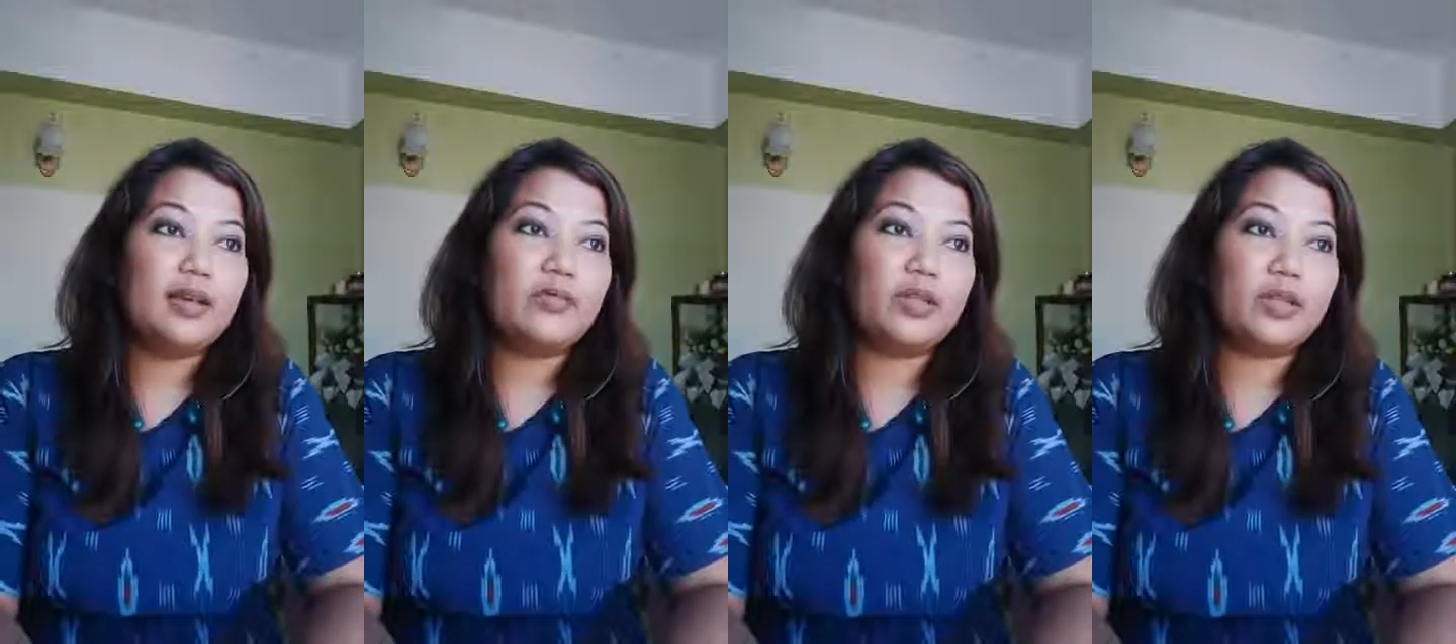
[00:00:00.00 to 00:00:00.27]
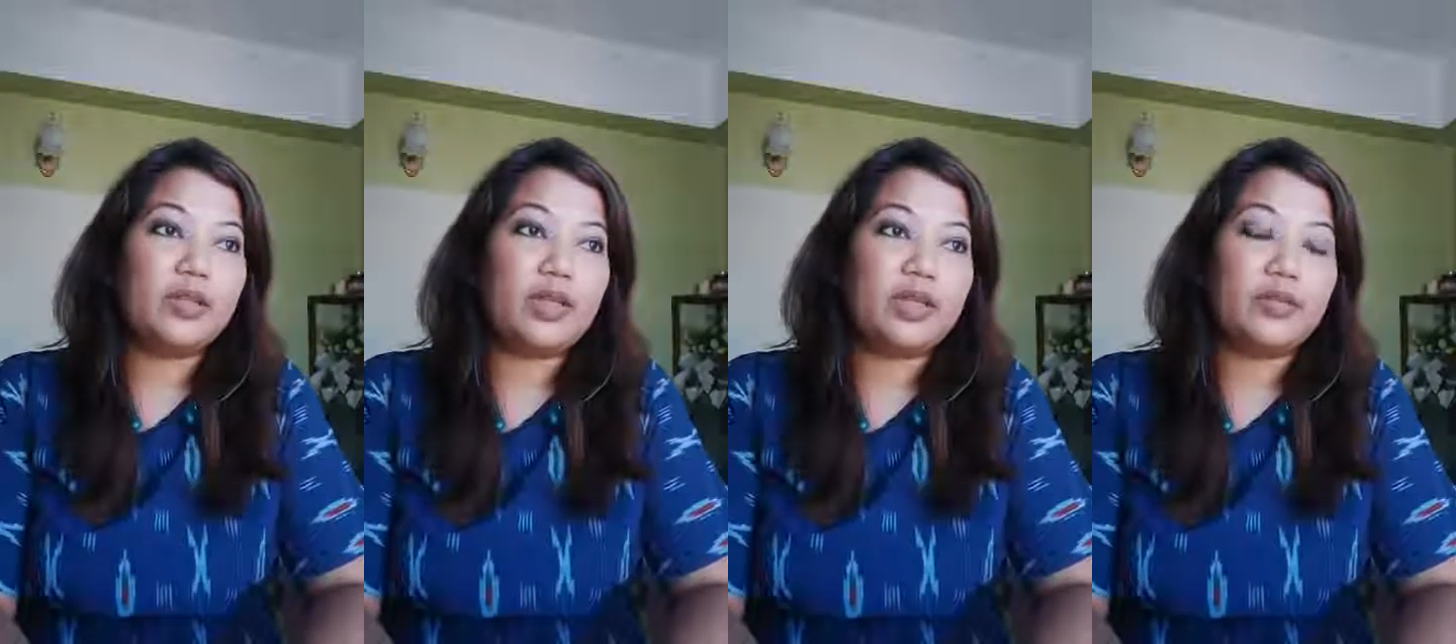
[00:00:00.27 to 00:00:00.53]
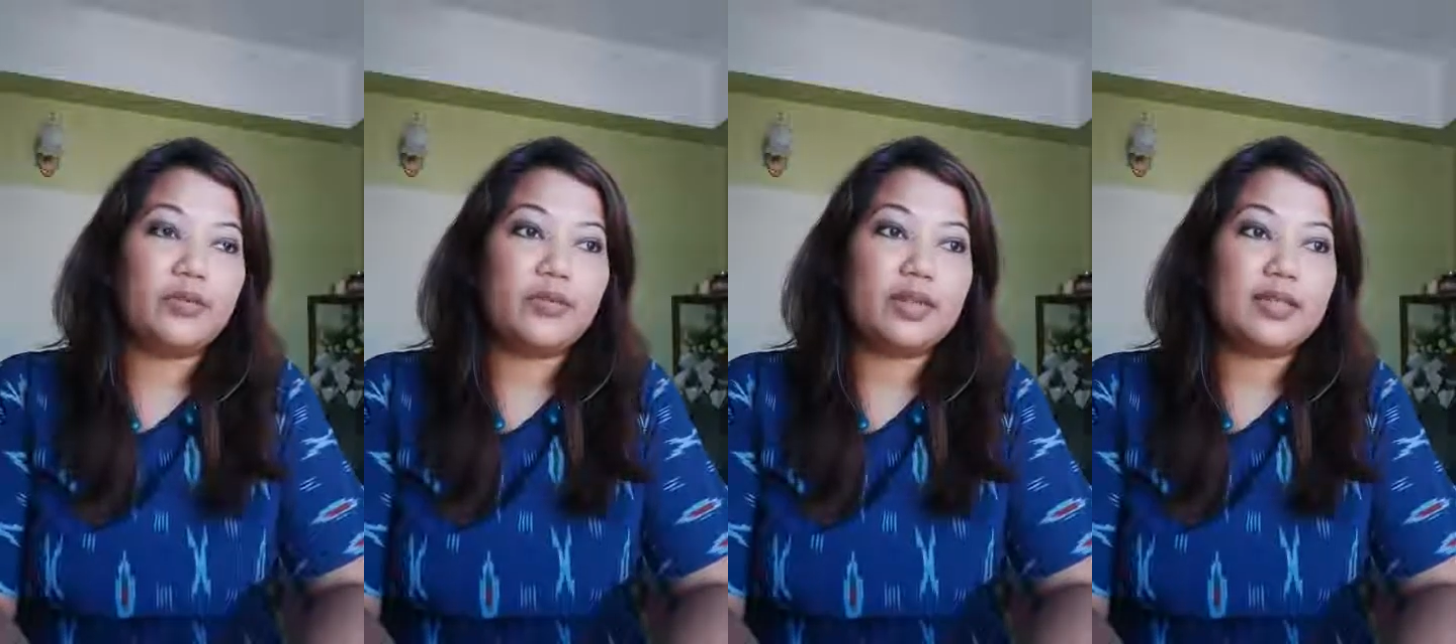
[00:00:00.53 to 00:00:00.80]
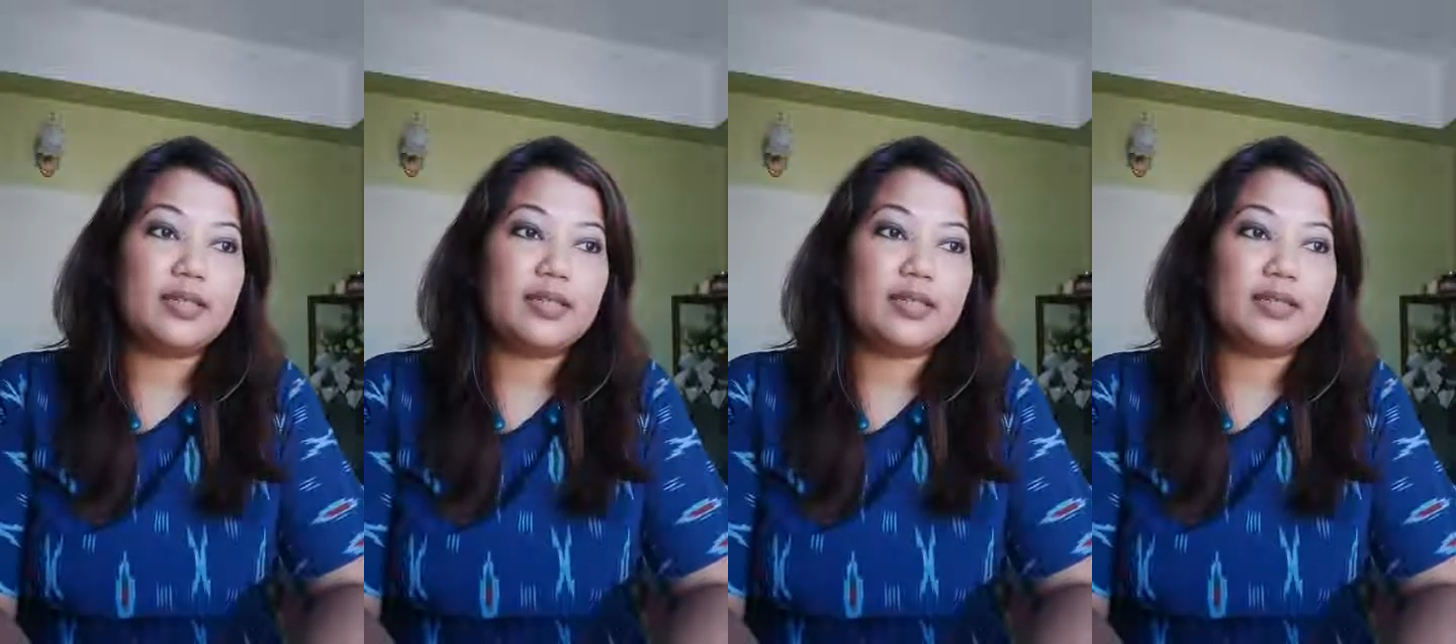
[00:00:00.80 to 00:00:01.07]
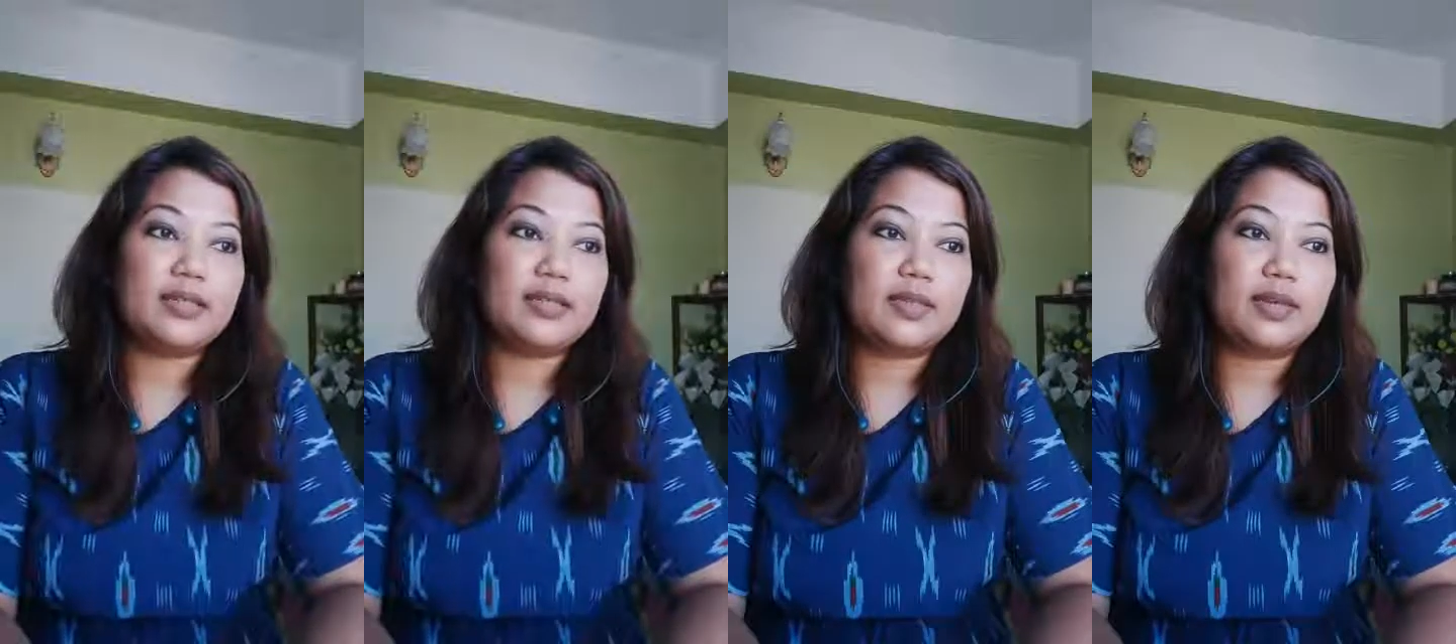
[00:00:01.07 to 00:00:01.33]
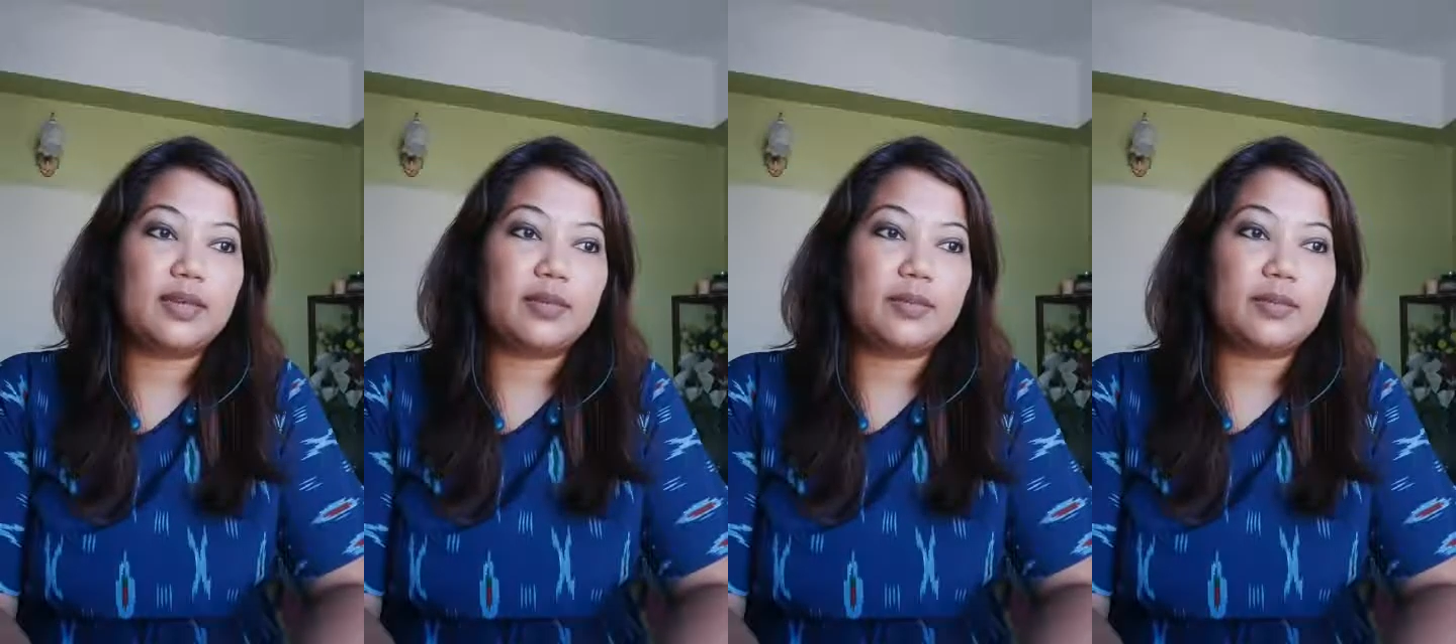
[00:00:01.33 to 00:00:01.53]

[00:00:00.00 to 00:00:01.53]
for the ingredients,